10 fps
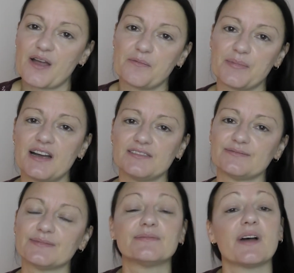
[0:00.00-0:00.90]
But
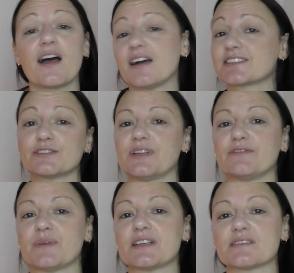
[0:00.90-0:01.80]
I still
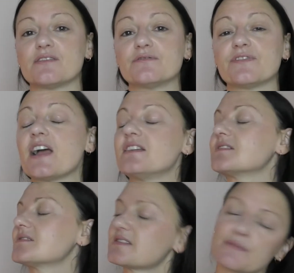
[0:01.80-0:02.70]
love myself and
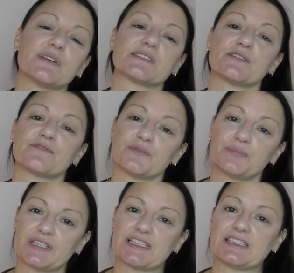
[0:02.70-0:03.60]
accept myself
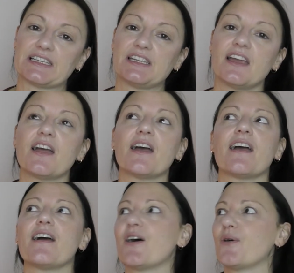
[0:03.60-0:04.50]
completely,
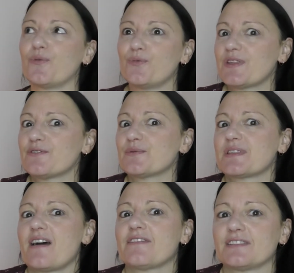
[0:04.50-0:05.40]
with or
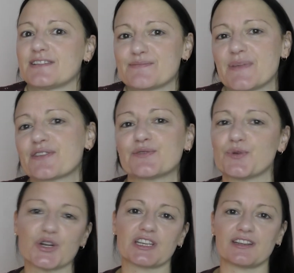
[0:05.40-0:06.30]
without the list method
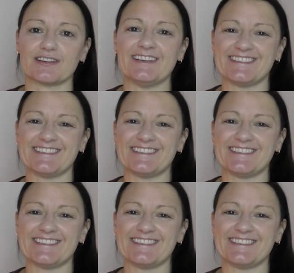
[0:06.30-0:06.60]
working.